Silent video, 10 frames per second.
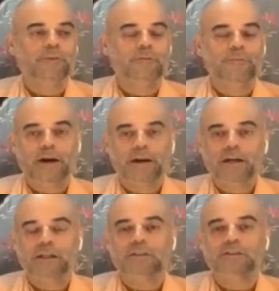
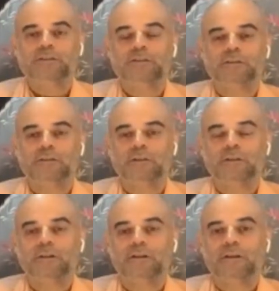Maharaj,
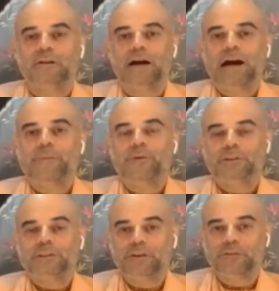I am your
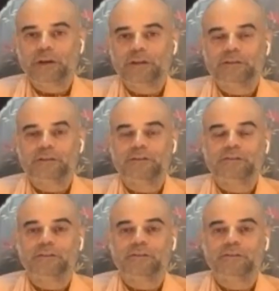servant.
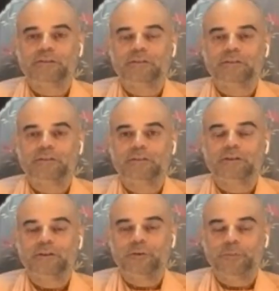
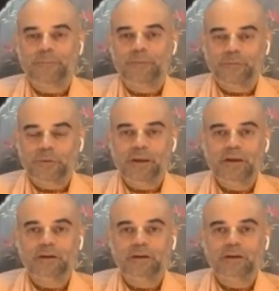Remember me?